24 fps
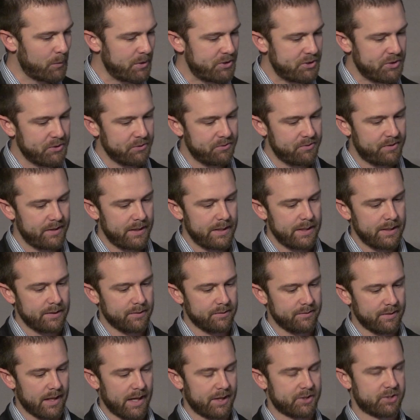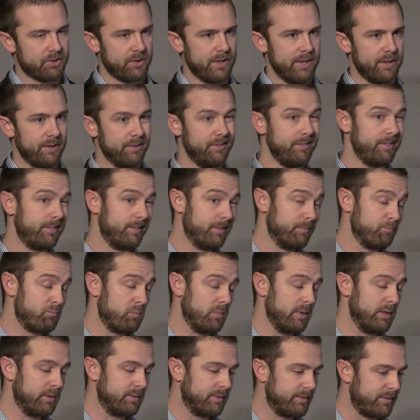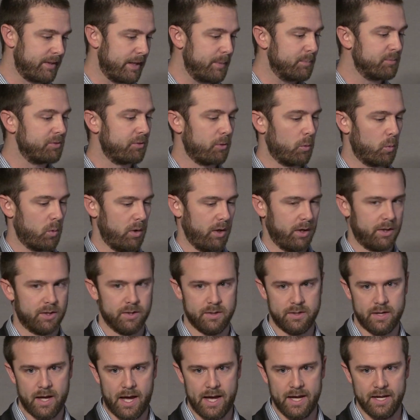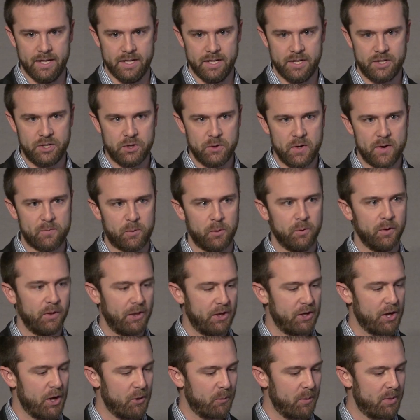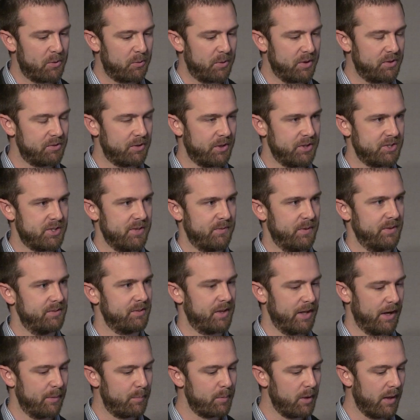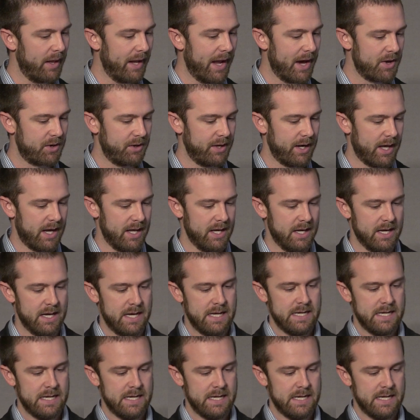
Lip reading: what you see is actually this seems to work. You never really know with research if it's going to play out or not.